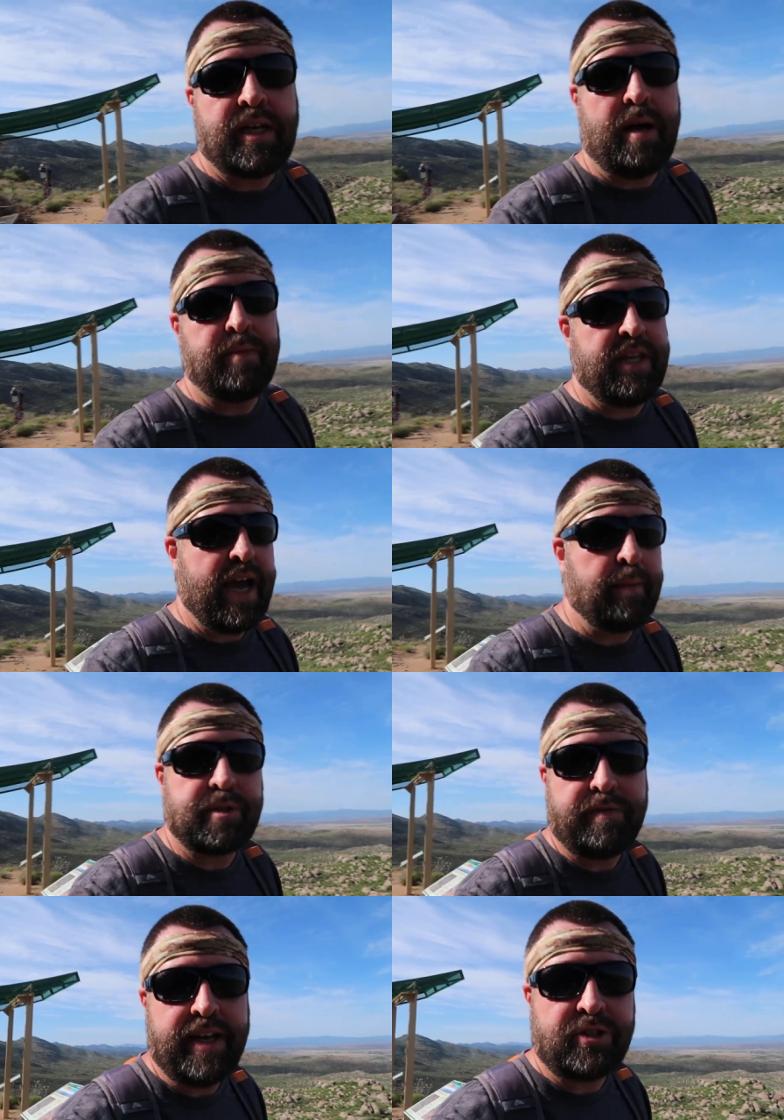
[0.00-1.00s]
come to the
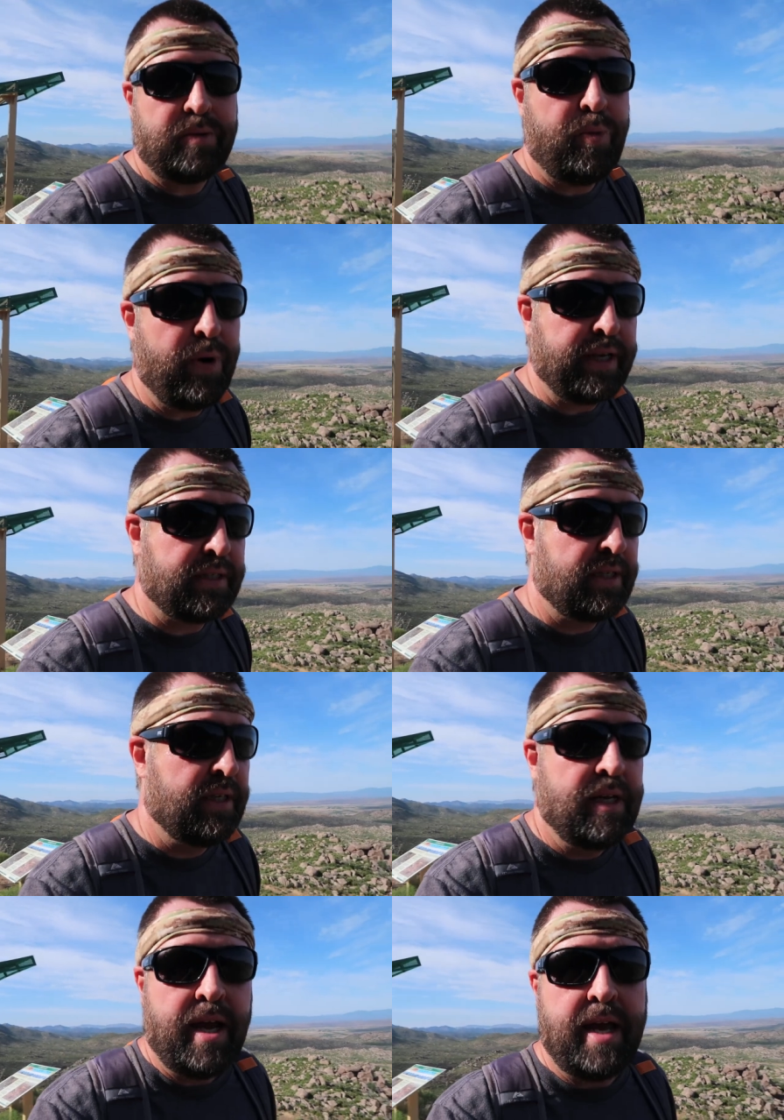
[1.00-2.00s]
observation point
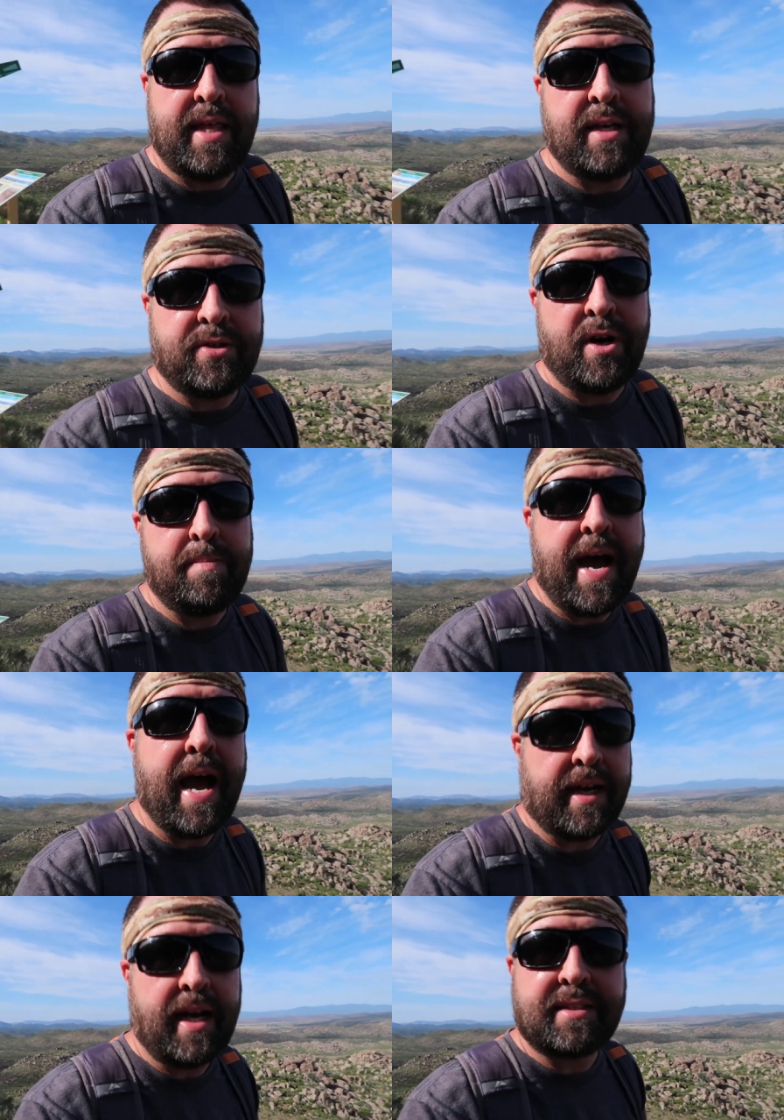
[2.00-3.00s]
and then turn
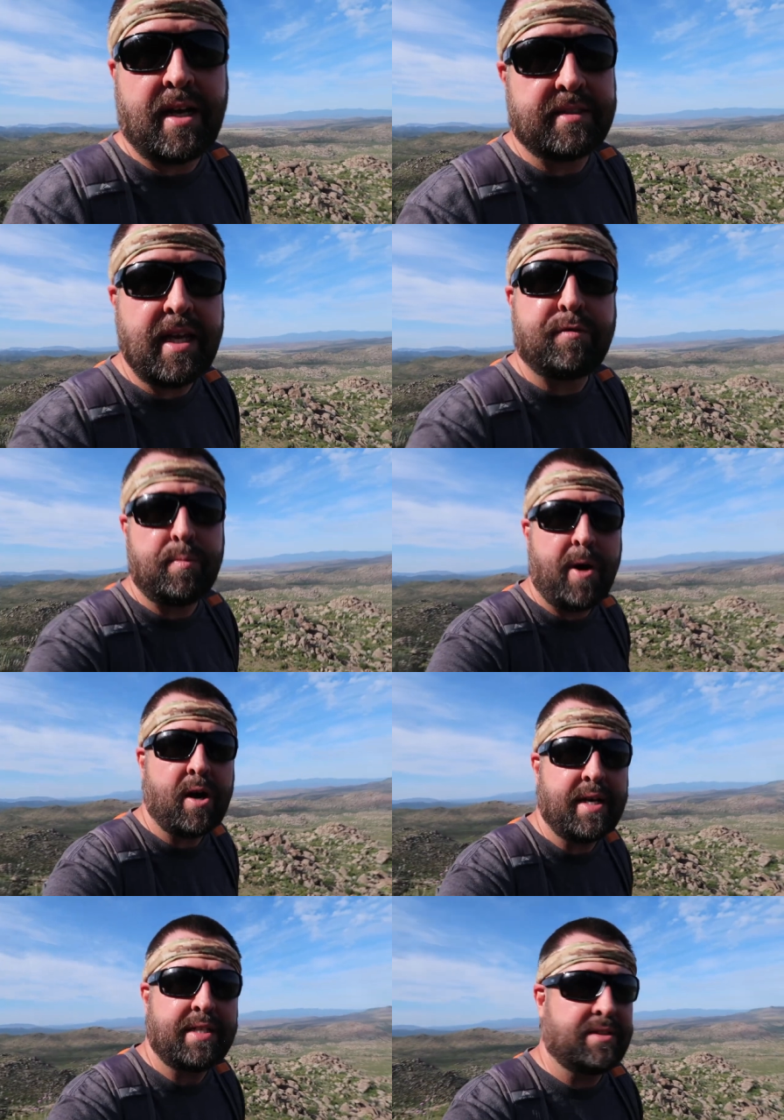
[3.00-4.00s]
back. And I saw several
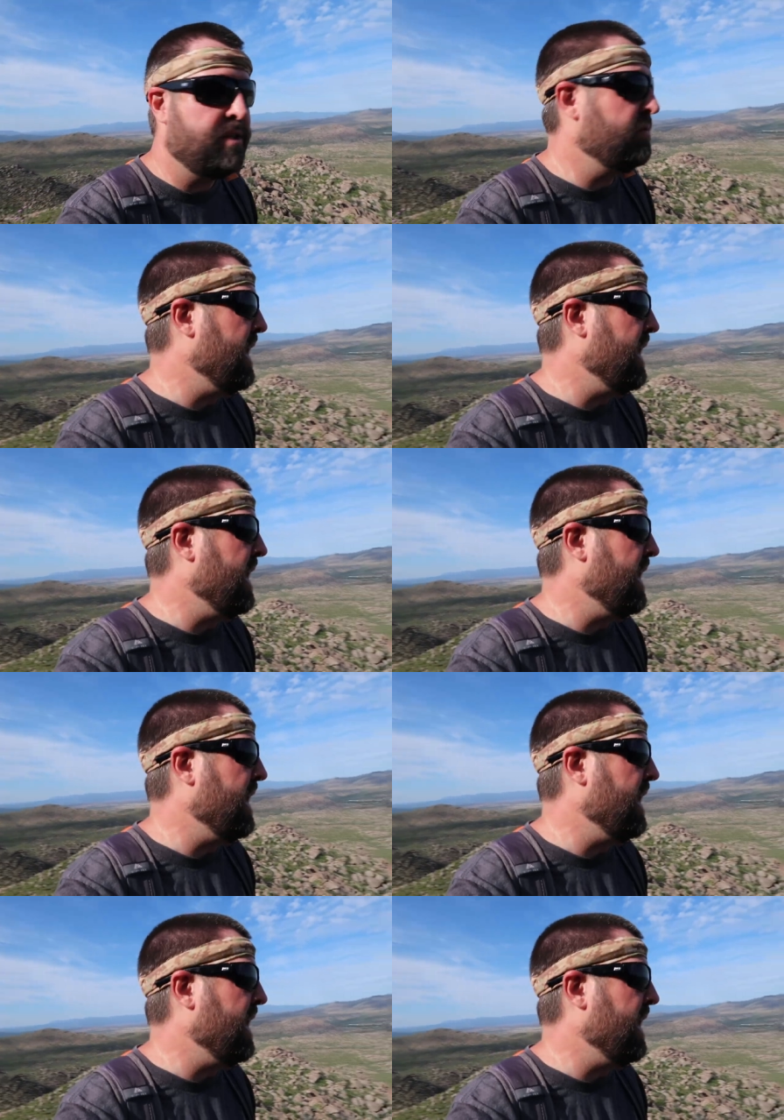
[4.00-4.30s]
parties do